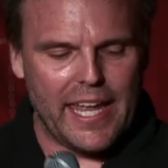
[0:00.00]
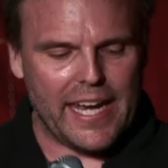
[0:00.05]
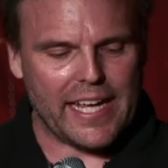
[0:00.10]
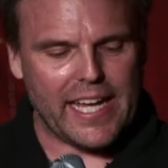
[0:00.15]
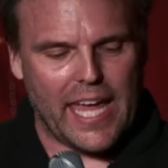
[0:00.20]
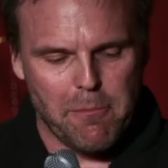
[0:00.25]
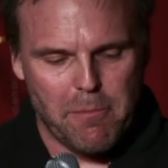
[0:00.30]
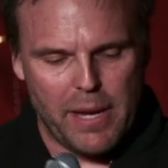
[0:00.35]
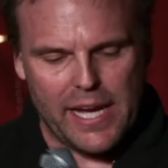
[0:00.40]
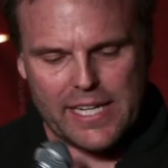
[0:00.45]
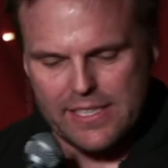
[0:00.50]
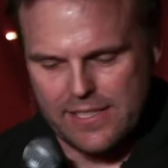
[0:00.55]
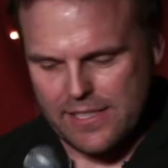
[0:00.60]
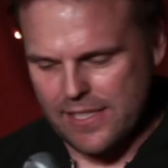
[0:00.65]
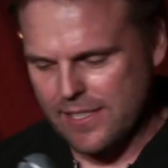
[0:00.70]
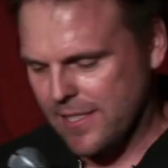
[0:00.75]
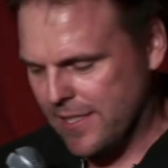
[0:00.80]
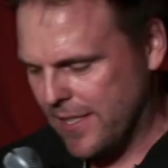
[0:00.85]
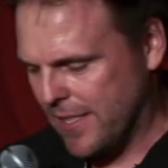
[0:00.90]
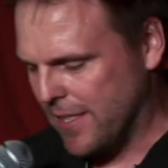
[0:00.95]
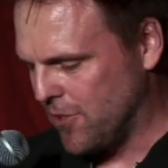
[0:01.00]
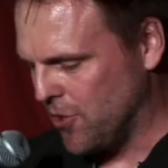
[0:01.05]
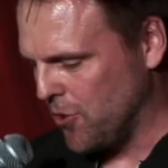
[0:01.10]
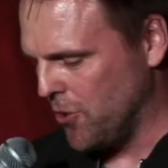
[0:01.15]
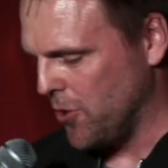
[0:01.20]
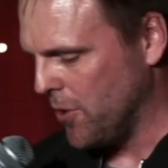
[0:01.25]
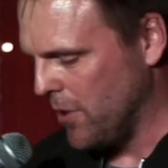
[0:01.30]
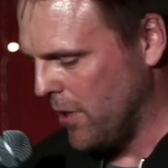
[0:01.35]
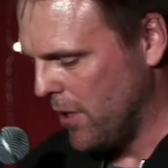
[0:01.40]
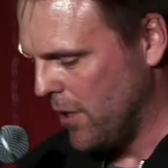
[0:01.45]
glad I came back to DC to
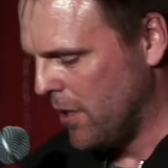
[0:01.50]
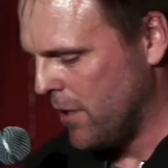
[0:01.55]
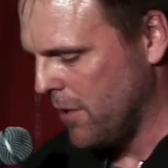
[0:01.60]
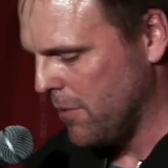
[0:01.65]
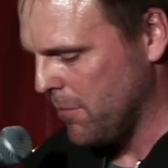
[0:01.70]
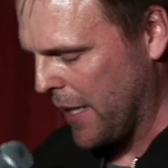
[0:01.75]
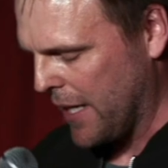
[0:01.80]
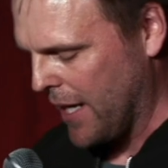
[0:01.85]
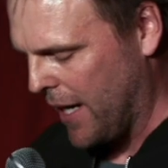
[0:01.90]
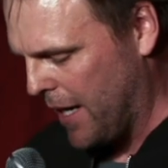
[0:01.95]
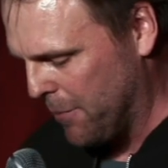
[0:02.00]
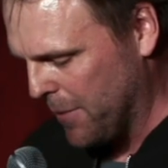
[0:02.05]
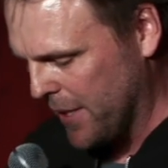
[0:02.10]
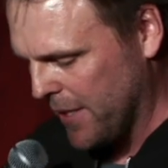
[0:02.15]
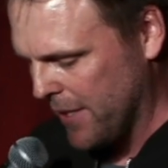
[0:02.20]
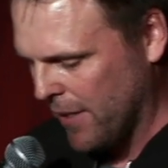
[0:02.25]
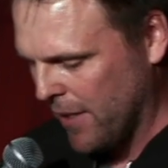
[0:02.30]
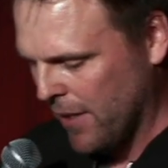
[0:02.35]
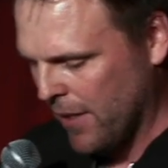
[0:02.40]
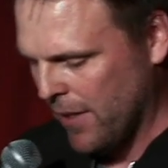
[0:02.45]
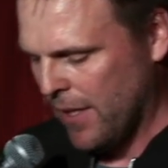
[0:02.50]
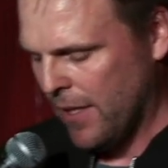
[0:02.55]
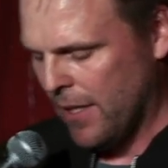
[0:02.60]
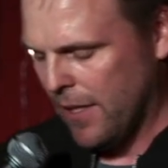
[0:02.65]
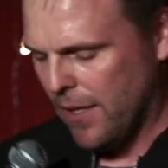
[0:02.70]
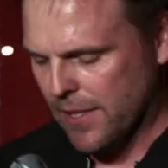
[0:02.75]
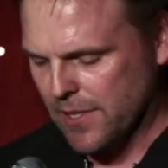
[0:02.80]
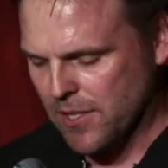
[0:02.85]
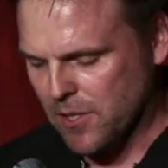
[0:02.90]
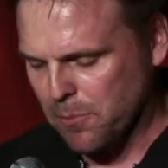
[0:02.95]
do my comedy
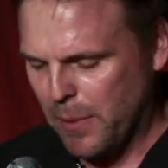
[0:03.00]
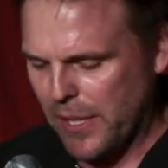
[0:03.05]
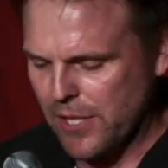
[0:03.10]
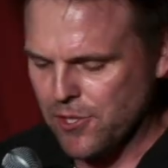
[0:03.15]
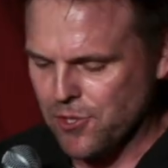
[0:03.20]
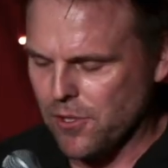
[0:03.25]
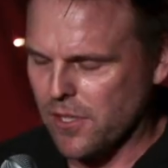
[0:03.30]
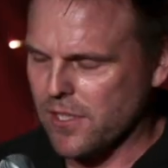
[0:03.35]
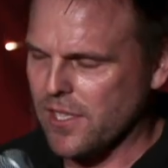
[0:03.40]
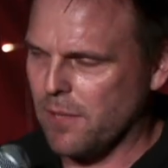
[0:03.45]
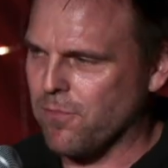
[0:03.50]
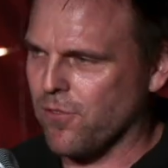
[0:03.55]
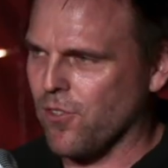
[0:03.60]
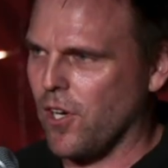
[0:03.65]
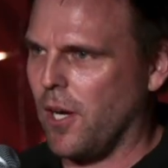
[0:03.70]
on special because I'm